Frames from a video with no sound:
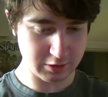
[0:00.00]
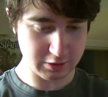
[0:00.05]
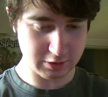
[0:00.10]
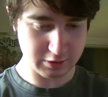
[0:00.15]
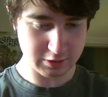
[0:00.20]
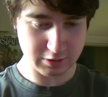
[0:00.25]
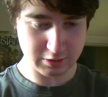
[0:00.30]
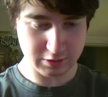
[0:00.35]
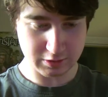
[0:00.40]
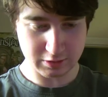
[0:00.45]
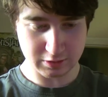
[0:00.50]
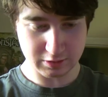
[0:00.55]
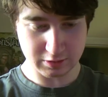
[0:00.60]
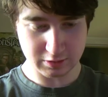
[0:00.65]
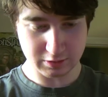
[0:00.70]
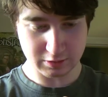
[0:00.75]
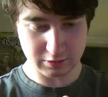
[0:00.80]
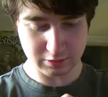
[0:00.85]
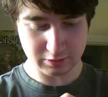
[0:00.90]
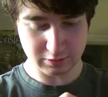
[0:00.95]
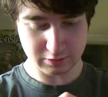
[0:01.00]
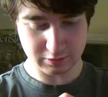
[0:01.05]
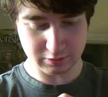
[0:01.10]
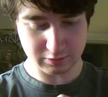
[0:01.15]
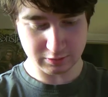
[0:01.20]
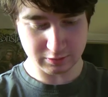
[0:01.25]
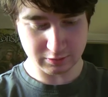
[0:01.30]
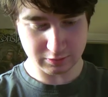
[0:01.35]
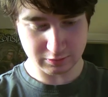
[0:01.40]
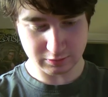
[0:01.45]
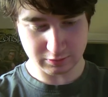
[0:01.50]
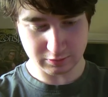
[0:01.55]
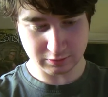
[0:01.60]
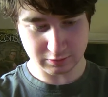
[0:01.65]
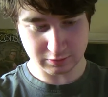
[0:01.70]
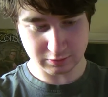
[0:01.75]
Nobody speaks.